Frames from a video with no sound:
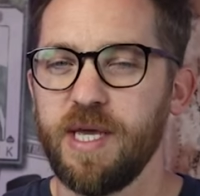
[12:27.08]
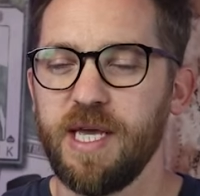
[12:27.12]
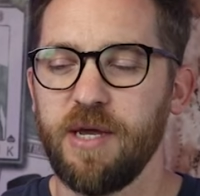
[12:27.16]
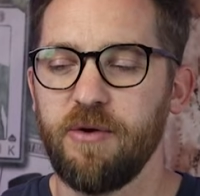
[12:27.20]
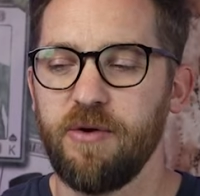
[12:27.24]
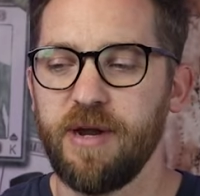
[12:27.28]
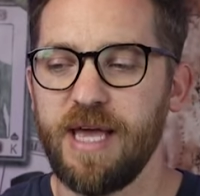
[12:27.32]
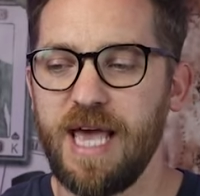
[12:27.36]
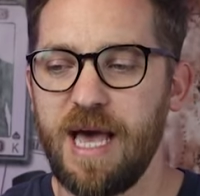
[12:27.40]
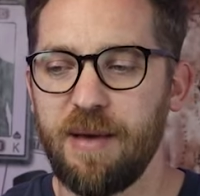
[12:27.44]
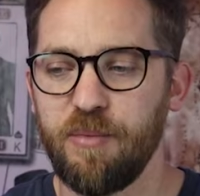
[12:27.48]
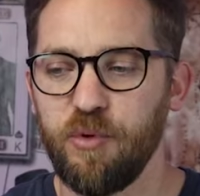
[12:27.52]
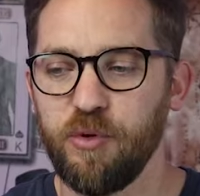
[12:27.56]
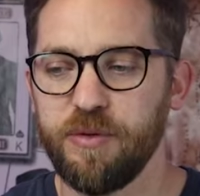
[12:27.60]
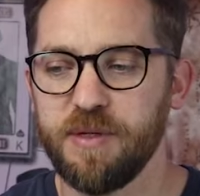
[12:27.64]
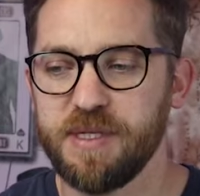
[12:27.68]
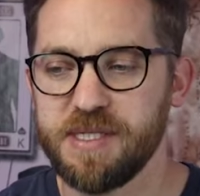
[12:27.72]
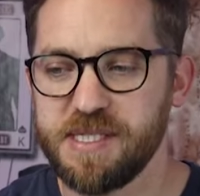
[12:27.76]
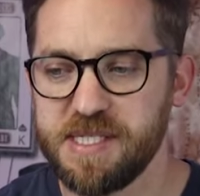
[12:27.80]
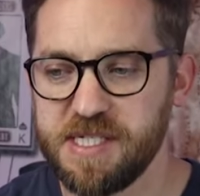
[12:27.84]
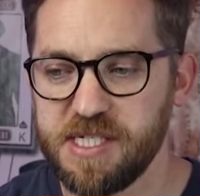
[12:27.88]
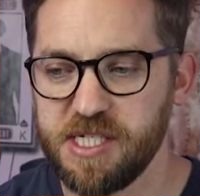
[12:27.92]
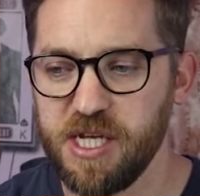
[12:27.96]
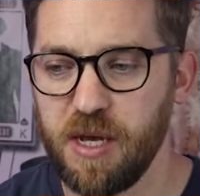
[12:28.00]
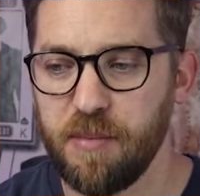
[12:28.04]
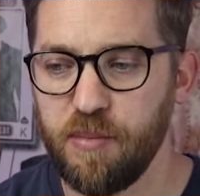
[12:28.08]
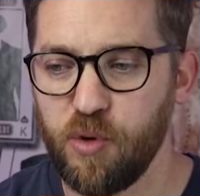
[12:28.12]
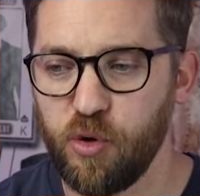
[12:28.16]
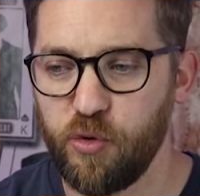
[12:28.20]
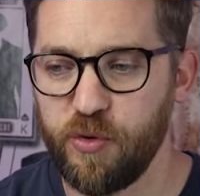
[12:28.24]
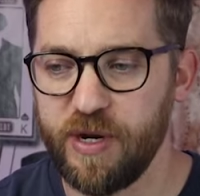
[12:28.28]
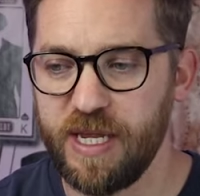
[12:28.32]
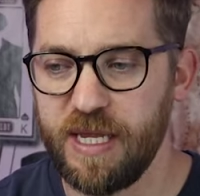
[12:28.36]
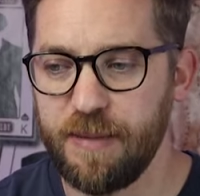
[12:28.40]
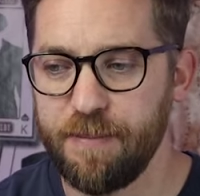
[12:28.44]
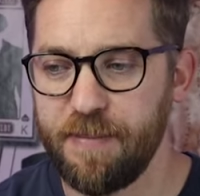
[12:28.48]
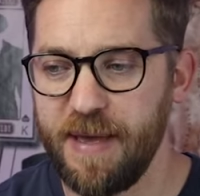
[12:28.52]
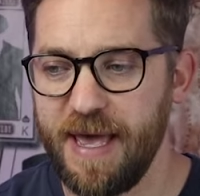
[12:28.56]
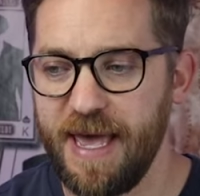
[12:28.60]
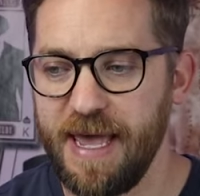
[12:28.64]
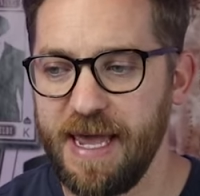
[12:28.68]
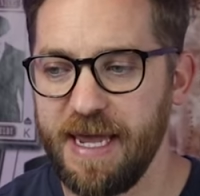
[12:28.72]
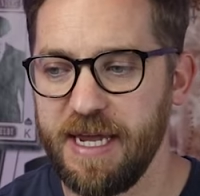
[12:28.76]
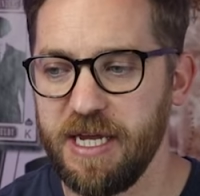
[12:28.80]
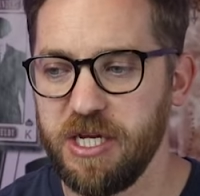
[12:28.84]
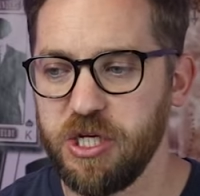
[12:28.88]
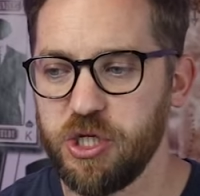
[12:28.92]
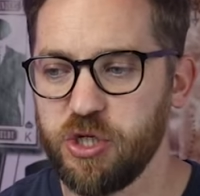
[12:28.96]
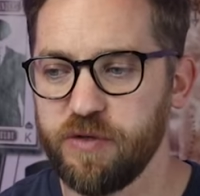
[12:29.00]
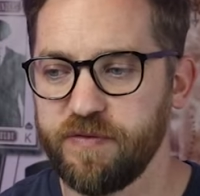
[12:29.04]
here I am on the summary
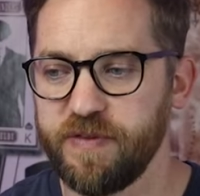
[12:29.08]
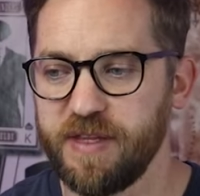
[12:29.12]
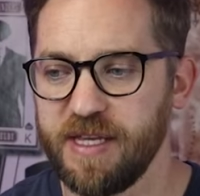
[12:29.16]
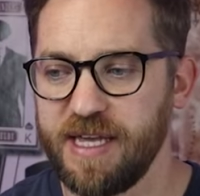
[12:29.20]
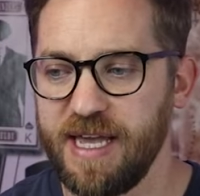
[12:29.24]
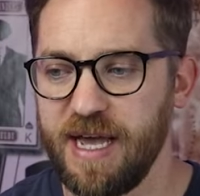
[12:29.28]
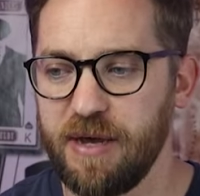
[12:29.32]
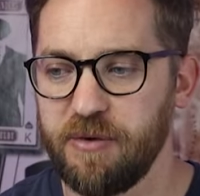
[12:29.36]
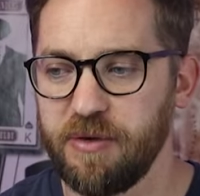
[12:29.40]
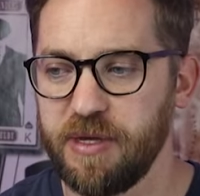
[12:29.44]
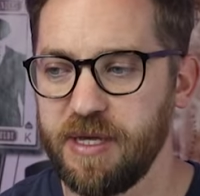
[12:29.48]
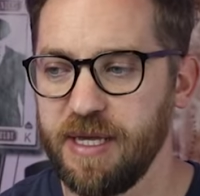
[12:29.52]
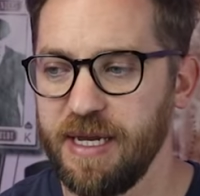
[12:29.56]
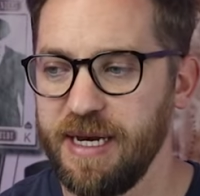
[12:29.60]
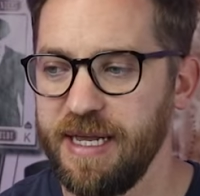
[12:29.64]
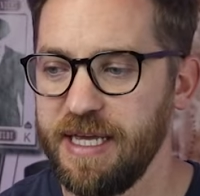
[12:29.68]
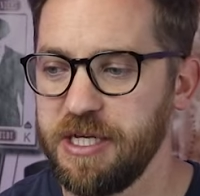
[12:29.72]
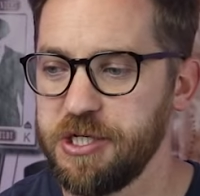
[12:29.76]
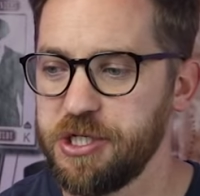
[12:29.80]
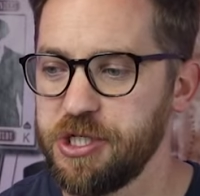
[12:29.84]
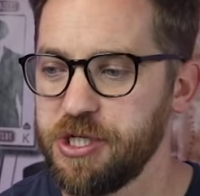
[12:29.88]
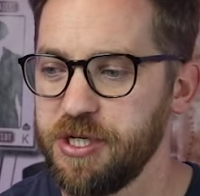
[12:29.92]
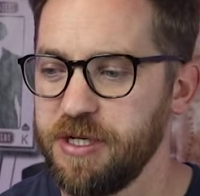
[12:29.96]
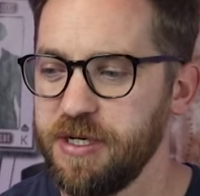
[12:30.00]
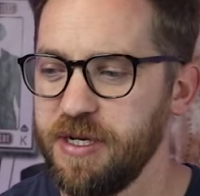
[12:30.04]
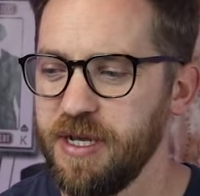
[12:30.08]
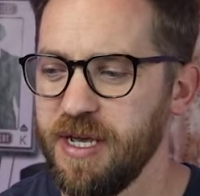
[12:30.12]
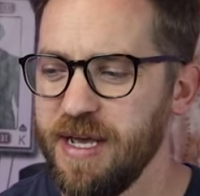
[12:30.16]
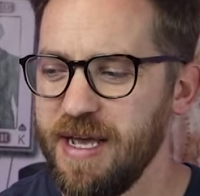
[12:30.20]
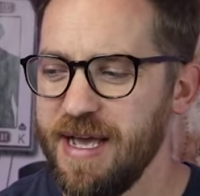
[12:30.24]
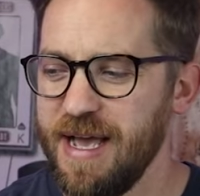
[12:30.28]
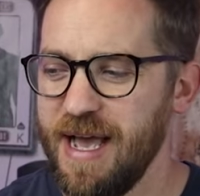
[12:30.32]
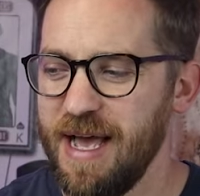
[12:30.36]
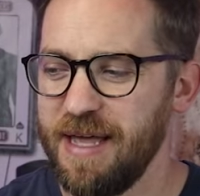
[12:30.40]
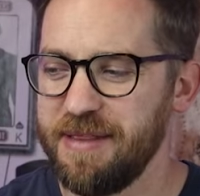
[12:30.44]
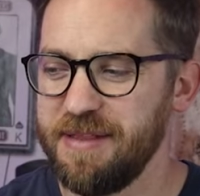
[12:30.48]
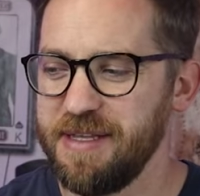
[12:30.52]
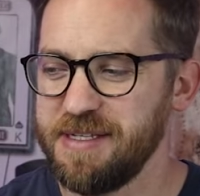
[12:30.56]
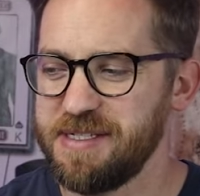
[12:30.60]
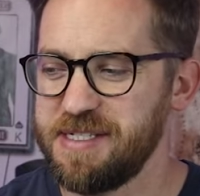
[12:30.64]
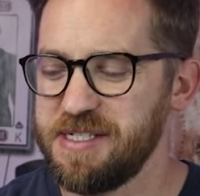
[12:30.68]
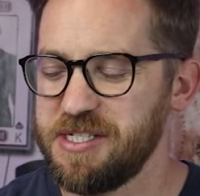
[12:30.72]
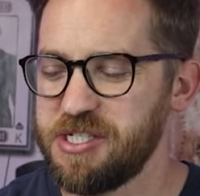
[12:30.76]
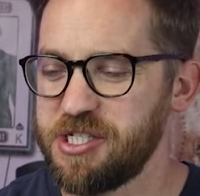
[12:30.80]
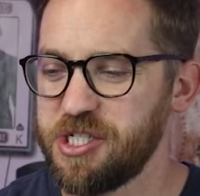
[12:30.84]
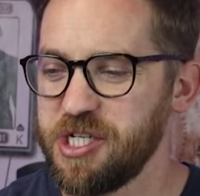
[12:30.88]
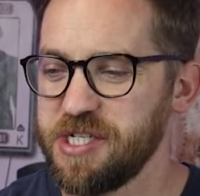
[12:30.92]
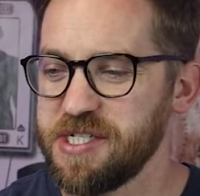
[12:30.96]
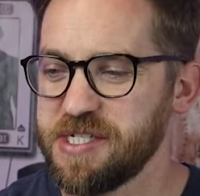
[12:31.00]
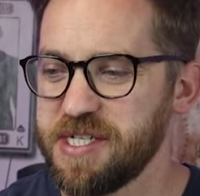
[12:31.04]
page of the calculation, and this
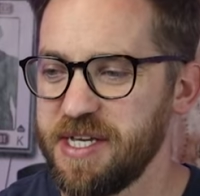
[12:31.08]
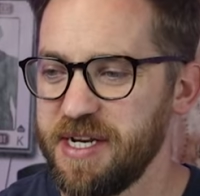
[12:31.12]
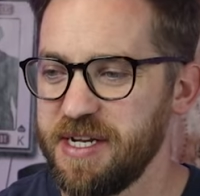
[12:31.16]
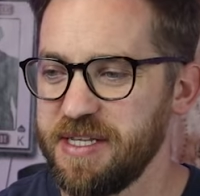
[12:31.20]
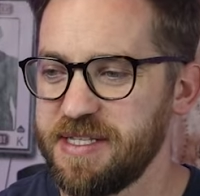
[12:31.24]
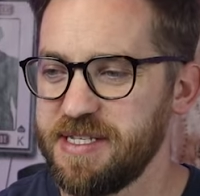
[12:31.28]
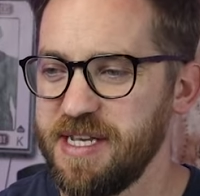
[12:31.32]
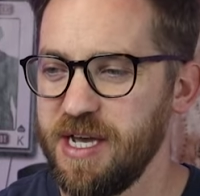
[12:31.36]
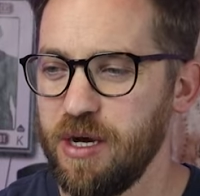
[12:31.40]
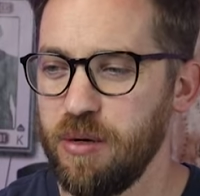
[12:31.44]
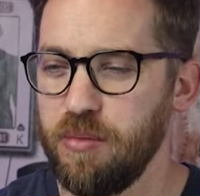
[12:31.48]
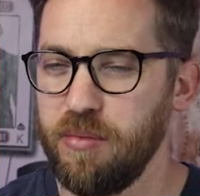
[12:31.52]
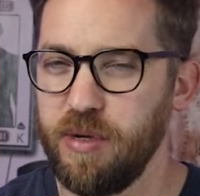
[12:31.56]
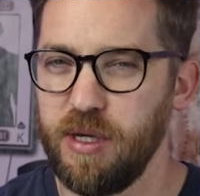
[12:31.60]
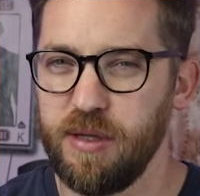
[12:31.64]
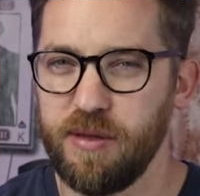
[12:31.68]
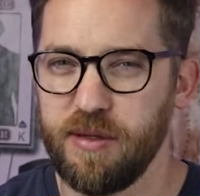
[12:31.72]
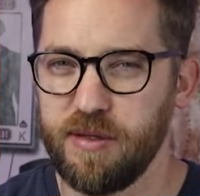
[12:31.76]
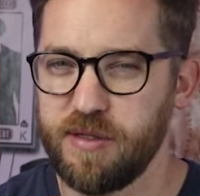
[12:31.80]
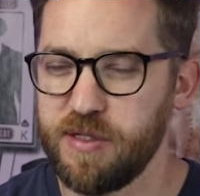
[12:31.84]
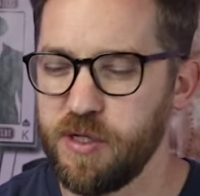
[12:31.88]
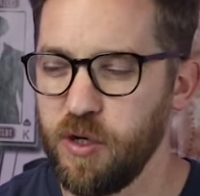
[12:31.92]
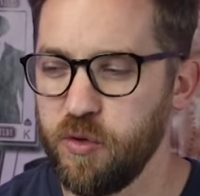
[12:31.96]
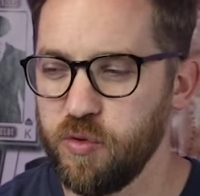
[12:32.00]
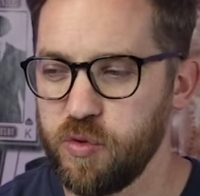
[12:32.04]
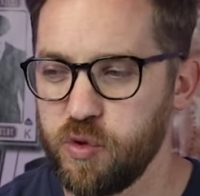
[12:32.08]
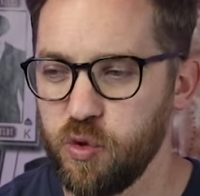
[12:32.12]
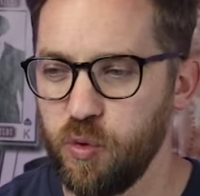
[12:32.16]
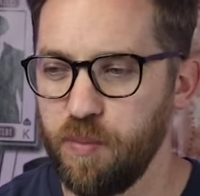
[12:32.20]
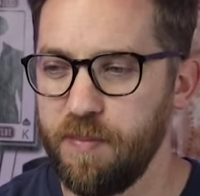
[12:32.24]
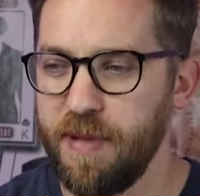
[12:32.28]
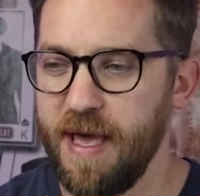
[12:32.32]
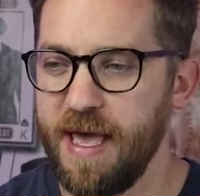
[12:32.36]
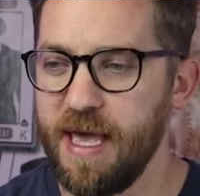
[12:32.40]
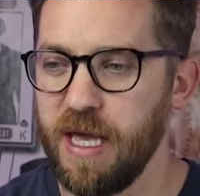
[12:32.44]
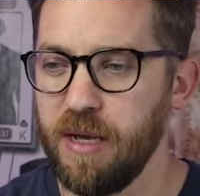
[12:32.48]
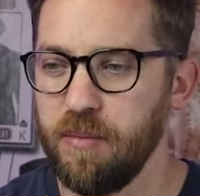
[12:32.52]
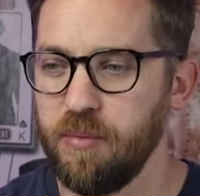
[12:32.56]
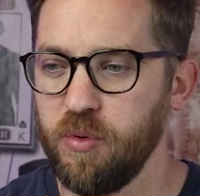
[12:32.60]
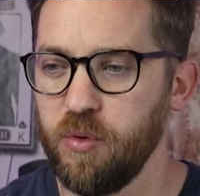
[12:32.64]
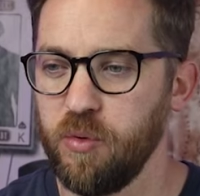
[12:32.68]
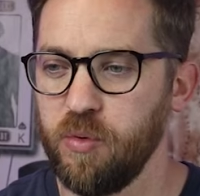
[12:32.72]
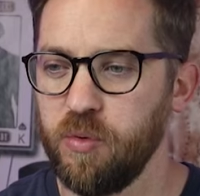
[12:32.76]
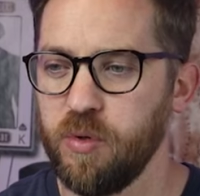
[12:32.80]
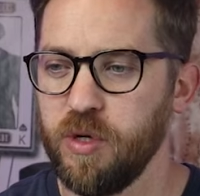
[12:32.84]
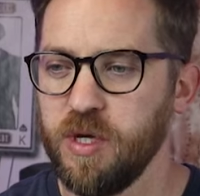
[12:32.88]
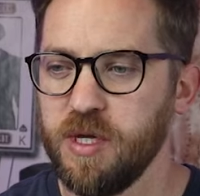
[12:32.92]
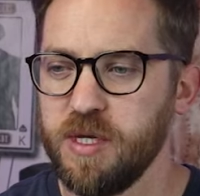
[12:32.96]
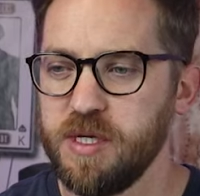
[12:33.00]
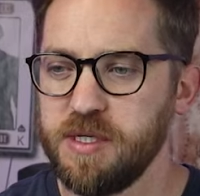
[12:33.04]
is just going to tell me the total
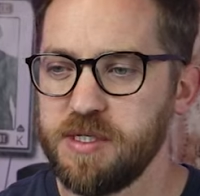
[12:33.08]
payable.